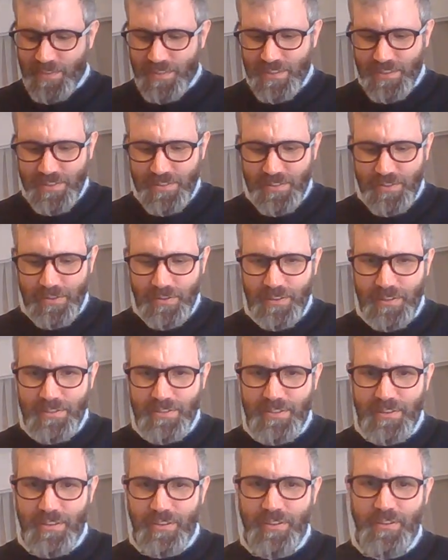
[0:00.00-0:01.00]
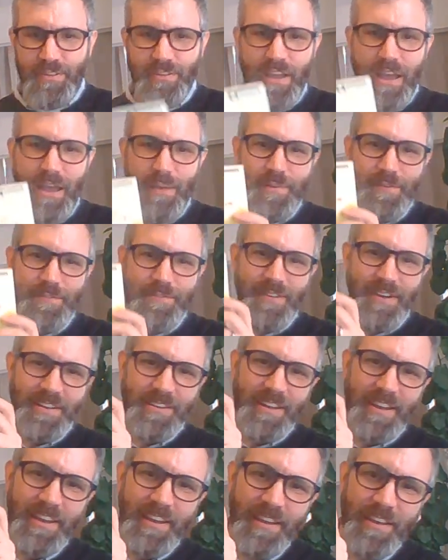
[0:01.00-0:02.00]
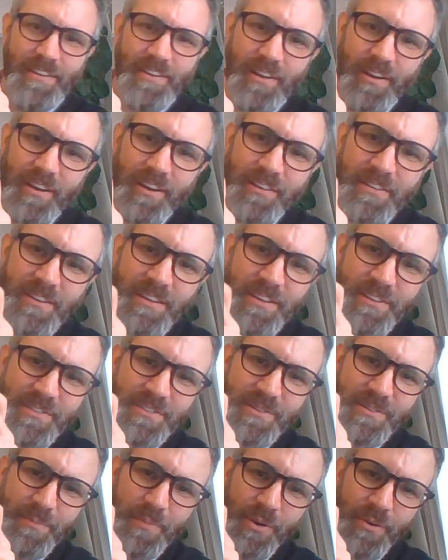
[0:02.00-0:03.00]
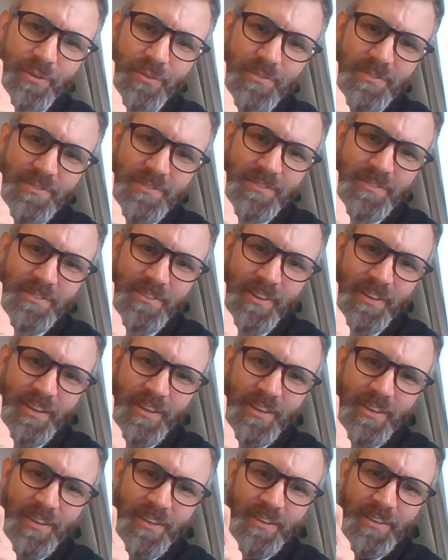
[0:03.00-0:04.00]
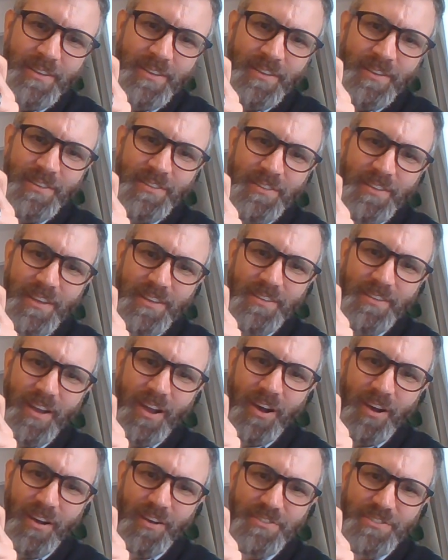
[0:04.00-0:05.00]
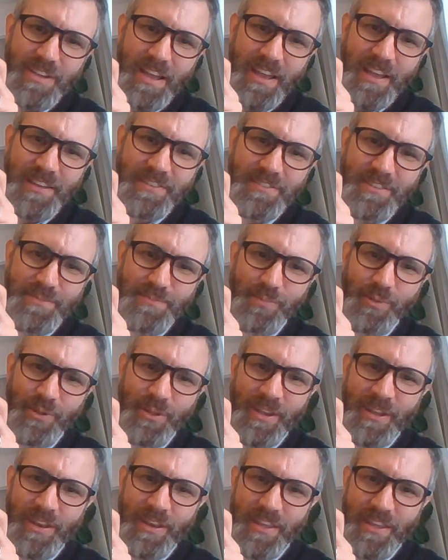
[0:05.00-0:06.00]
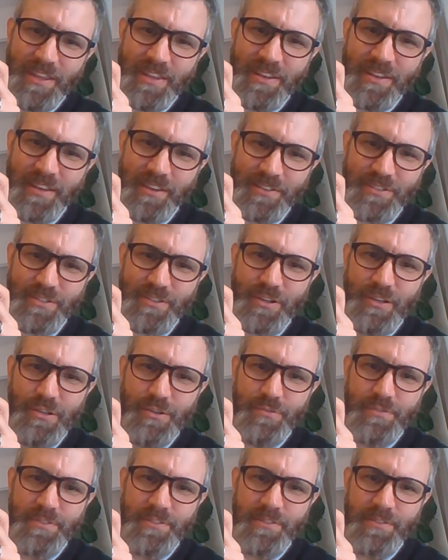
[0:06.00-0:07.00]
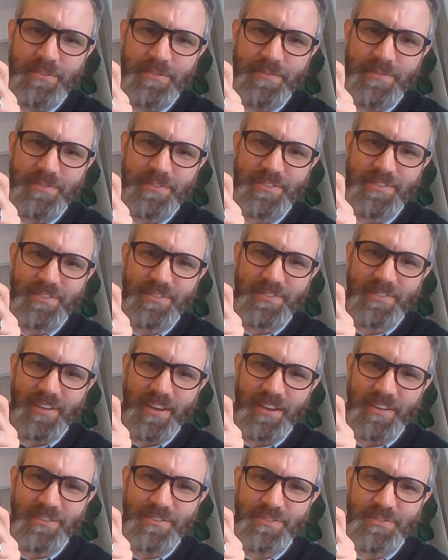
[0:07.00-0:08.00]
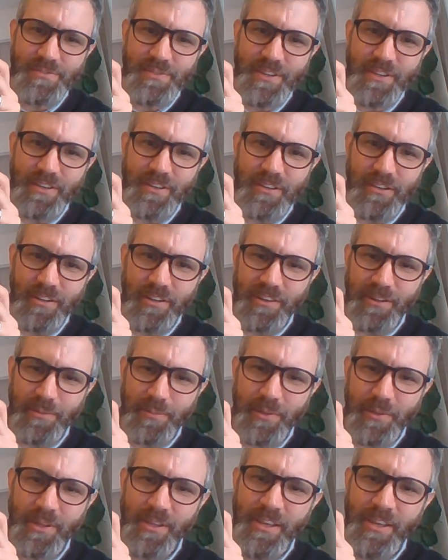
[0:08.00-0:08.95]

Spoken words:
So just a happy find I had. Nina Simone's jazz is played in exclusive side street club.